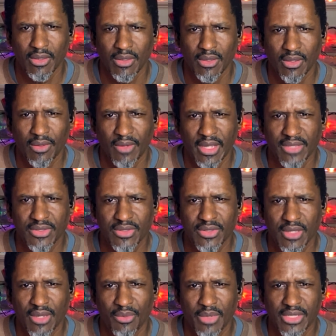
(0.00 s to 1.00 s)
All right, so
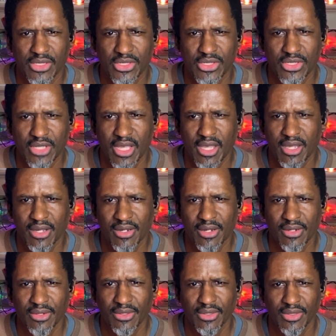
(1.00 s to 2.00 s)
I want to share